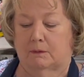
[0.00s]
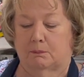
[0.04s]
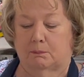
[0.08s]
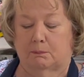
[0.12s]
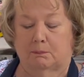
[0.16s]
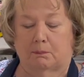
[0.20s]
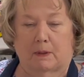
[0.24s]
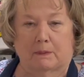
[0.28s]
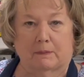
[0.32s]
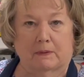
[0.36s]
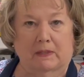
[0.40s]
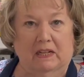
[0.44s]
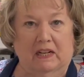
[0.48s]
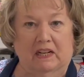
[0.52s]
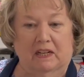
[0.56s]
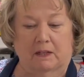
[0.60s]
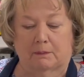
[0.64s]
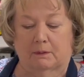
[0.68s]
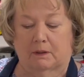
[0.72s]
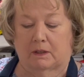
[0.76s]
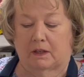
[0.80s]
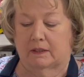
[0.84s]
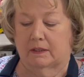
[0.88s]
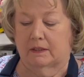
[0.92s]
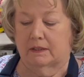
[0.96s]
maybe the
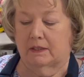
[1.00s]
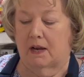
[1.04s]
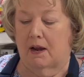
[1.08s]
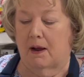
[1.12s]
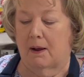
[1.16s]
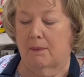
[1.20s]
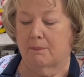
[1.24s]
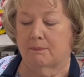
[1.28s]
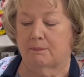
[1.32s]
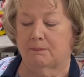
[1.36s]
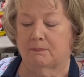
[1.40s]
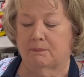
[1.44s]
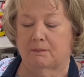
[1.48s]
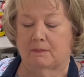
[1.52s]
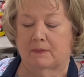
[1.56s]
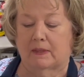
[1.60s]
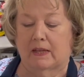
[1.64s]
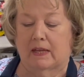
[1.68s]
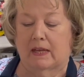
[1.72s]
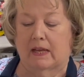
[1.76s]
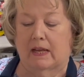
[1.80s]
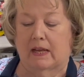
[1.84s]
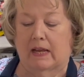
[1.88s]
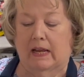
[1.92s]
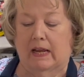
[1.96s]
label on the top,
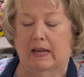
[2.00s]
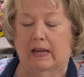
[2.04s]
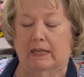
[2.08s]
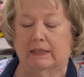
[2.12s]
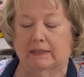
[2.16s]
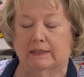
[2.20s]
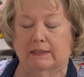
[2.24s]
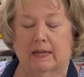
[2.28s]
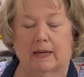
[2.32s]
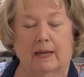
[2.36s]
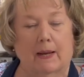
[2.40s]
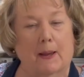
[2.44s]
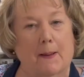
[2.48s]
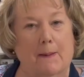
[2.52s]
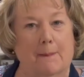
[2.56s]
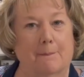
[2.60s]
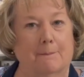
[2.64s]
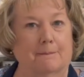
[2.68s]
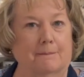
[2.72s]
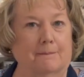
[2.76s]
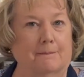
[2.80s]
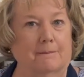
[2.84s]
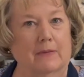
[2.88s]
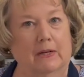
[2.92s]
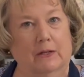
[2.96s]
and say,
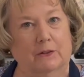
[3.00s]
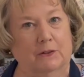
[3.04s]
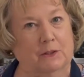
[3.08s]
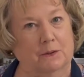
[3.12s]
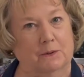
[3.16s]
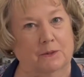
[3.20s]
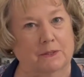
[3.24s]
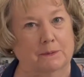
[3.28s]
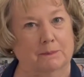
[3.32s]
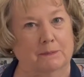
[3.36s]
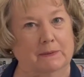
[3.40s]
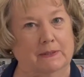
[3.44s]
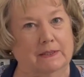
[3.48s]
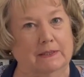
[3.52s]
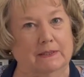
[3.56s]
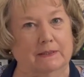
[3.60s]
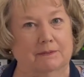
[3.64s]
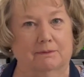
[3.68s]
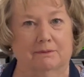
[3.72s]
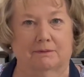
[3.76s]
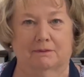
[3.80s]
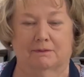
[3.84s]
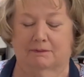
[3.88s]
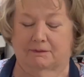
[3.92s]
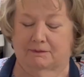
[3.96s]
Merry Christmas,
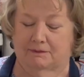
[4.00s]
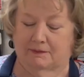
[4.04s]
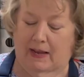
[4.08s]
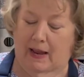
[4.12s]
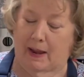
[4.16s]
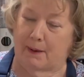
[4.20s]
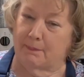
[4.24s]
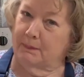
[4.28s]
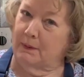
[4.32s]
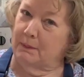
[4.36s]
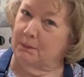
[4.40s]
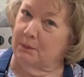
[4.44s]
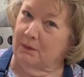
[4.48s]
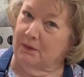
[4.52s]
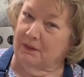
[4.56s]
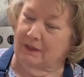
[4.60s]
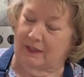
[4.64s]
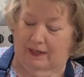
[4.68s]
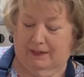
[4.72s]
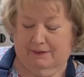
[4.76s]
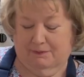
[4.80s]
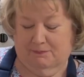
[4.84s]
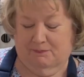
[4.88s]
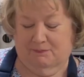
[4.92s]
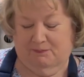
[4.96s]
Happy
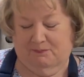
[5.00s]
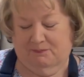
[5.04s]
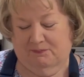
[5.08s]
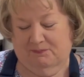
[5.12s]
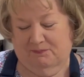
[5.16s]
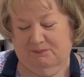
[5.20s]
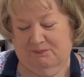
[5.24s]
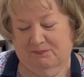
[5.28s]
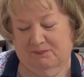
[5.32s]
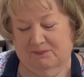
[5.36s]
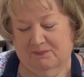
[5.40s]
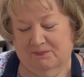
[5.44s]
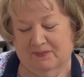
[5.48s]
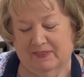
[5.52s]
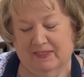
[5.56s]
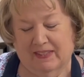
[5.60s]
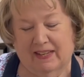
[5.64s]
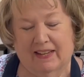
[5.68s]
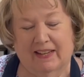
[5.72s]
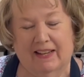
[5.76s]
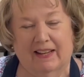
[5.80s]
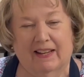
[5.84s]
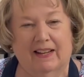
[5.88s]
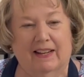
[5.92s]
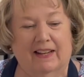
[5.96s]
Birthday.
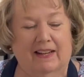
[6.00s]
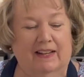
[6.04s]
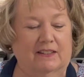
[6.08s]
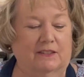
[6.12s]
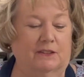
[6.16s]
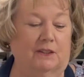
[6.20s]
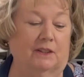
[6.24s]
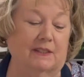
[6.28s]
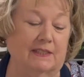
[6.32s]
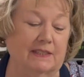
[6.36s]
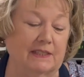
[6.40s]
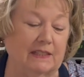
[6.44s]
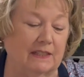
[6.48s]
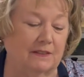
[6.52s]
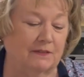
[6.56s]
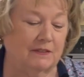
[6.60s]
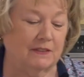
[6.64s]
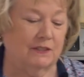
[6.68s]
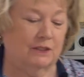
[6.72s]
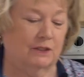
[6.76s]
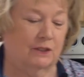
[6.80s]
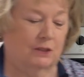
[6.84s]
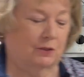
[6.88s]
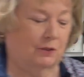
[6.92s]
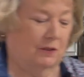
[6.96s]
So let's give
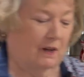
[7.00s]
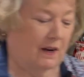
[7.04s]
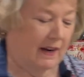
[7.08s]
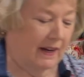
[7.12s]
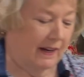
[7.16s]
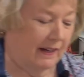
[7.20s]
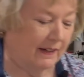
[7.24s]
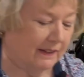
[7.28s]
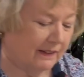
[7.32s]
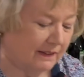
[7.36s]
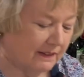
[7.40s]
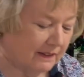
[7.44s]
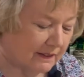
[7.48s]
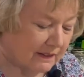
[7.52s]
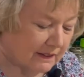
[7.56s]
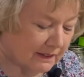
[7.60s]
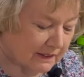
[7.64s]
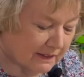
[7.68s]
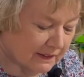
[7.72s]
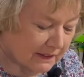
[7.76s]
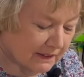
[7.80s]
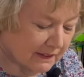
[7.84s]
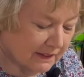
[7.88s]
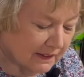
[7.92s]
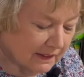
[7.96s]
this a try.
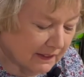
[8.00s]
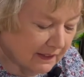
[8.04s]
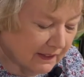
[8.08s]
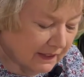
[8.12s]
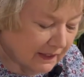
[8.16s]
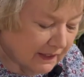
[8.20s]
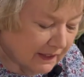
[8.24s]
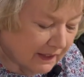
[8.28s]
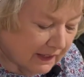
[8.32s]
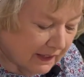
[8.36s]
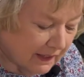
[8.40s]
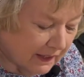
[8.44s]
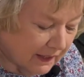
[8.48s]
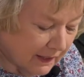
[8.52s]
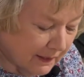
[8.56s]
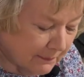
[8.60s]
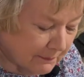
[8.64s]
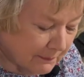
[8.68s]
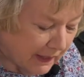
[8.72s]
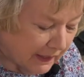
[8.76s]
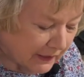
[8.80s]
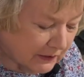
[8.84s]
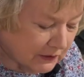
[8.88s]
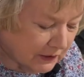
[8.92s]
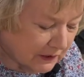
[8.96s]
I'm
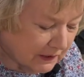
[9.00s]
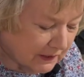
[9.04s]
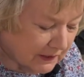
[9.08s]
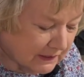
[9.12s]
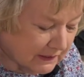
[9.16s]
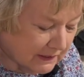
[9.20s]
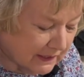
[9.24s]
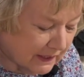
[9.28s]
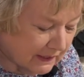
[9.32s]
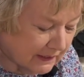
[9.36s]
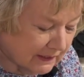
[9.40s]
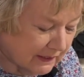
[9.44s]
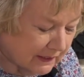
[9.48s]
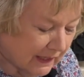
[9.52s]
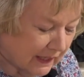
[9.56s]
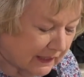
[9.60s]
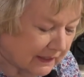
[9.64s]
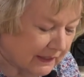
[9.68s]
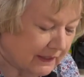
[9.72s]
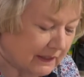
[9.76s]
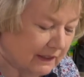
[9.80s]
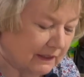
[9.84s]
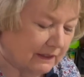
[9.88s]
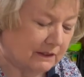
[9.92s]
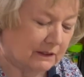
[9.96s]
actually going to take it out
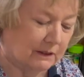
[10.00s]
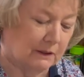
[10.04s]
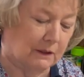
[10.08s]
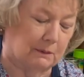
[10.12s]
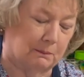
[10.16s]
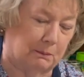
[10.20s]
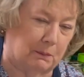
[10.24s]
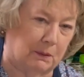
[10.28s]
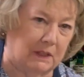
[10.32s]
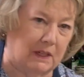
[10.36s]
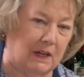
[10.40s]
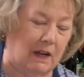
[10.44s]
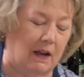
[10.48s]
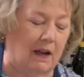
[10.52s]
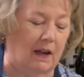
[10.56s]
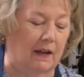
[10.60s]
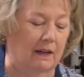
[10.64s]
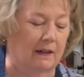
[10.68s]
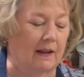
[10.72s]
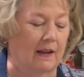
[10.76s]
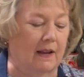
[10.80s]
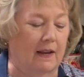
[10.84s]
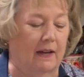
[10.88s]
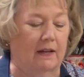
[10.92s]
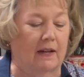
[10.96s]
of here. It's pretty hot.
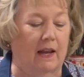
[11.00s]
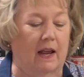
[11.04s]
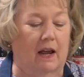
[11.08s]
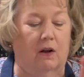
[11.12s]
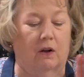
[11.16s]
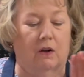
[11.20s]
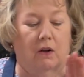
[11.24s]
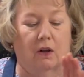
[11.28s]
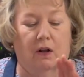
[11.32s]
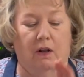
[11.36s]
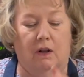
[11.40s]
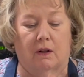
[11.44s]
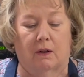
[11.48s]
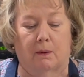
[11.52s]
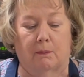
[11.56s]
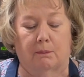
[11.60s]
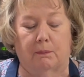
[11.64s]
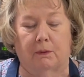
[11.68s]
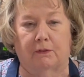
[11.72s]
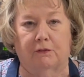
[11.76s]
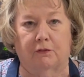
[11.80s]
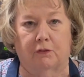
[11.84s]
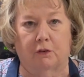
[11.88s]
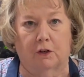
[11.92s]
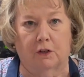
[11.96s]
Now,
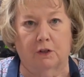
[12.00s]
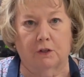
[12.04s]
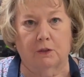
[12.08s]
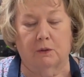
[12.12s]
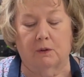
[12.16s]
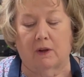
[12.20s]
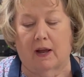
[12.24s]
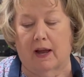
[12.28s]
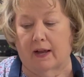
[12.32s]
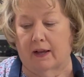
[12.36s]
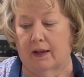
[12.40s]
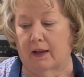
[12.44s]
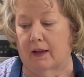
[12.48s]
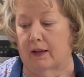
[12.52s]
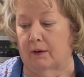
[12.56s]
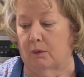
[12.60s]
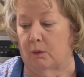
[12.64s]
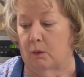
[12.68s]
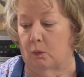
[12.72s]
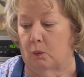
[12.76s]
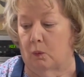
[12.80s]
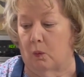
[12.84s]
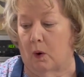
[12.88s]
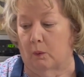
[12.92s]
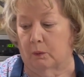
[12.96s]

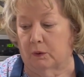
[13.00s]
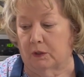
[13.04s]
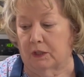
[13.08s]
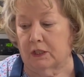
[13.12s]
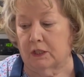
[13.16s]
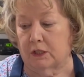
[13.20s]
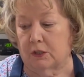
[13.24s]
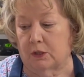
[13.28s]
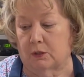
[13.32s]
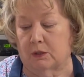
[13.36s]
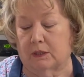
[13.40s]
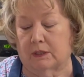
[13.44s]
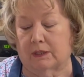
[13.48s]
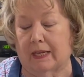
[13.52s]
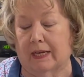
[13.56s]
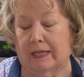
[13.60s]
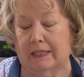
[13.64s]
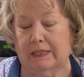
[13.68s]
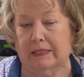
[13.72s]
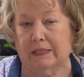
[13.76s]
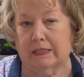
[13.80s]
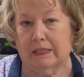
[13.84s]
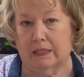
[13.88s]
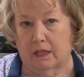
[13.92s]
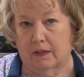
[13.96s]
what we're going to do is let
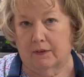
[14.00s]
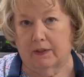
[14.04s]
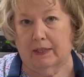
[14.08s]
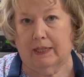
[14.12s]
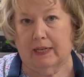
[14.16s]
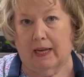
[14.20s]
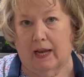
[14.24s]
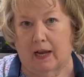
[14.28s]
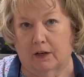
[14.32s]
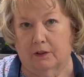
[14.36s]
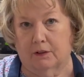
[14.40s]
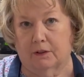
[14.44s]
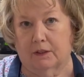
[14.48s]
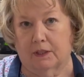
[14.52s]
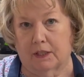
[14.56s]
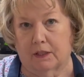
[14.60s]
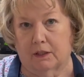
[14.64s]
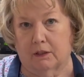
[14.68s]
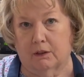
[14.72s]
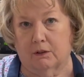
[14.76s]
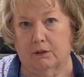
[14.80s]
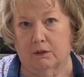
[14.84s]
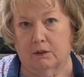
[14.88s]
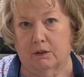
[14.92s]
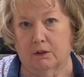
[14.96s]
it sit on the counter
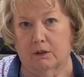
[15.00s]
here,